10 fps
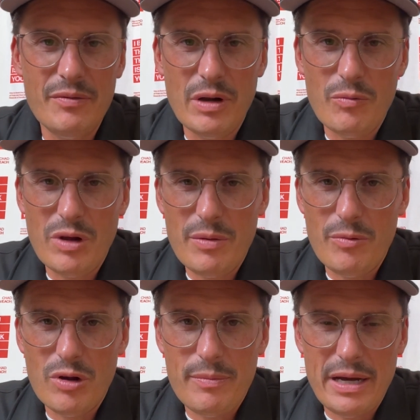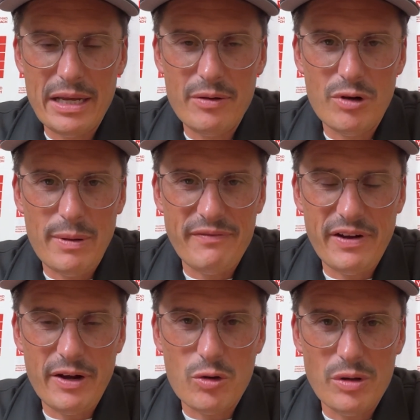one of my
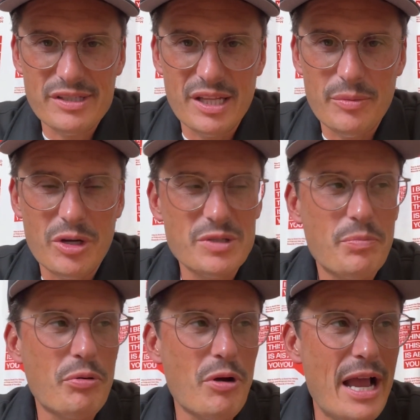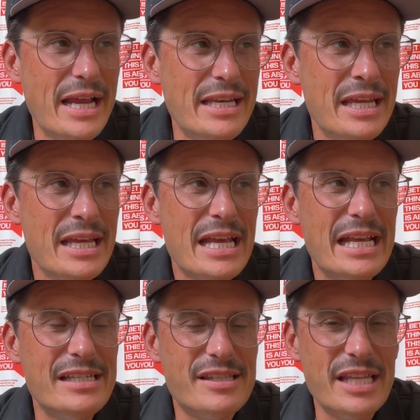favorite quotes in the books. Pride
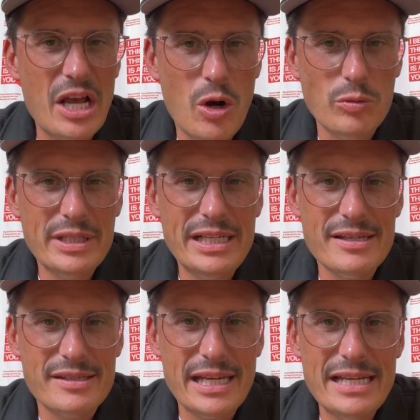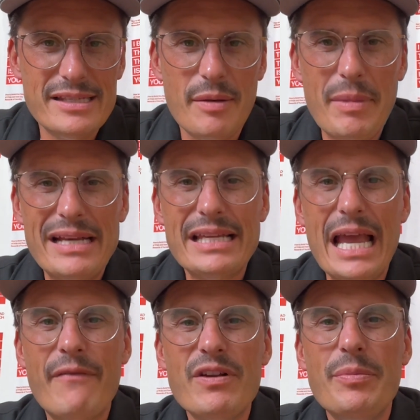is the only disease that makes
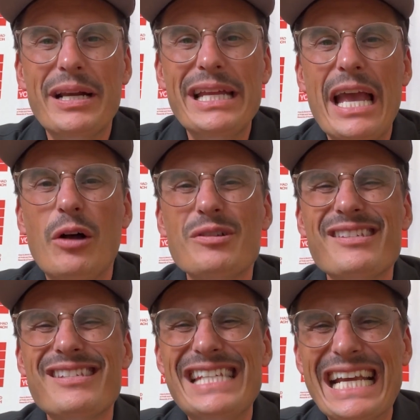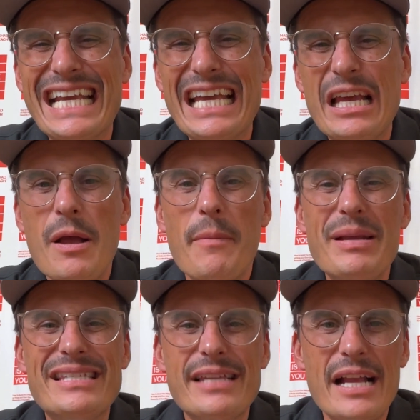everybody else sick
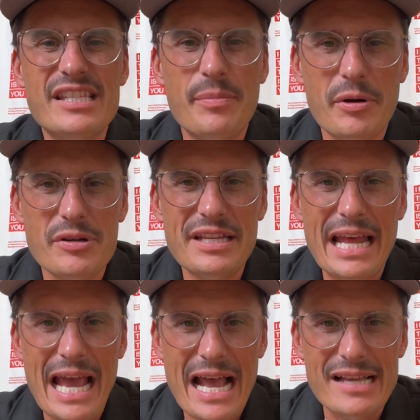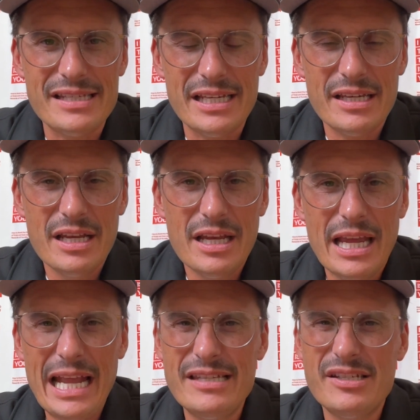besides the person that has it.
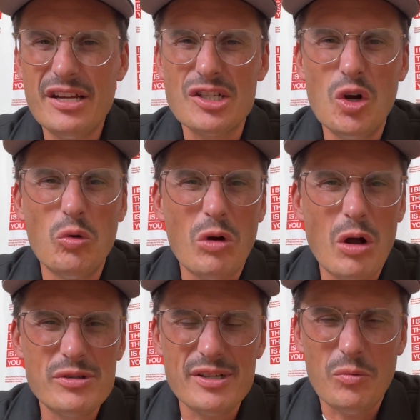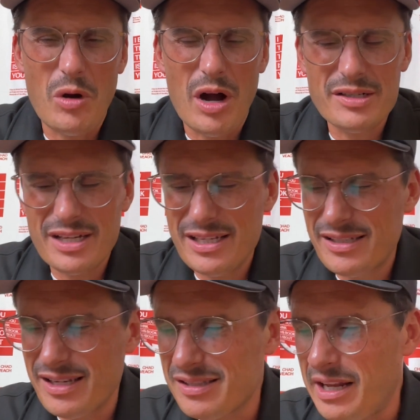It's just gross to watch. It's
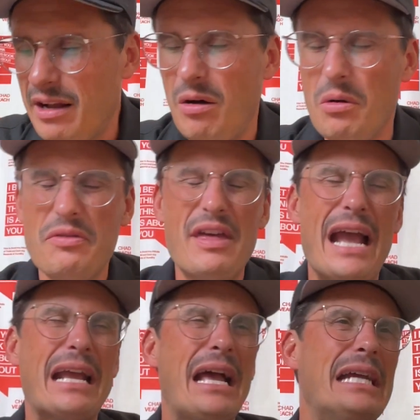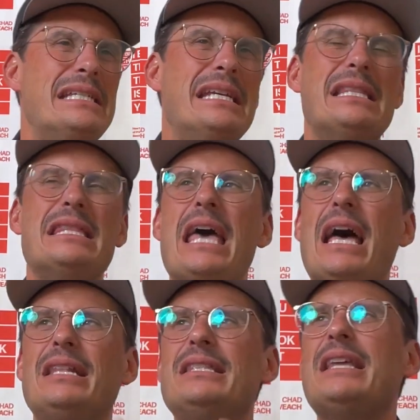just like, oh, that guy did
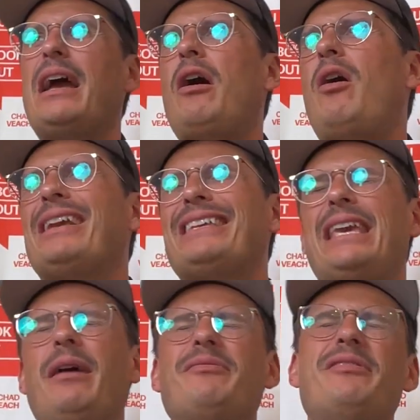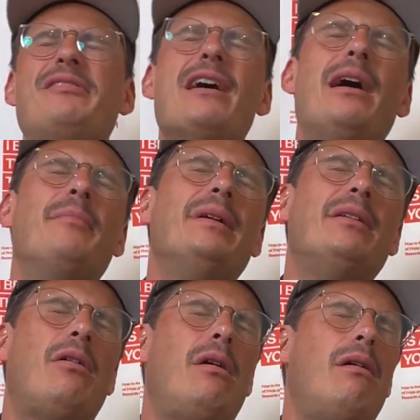that. I can't them, and
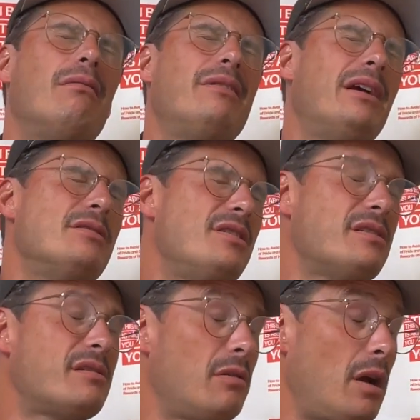they're just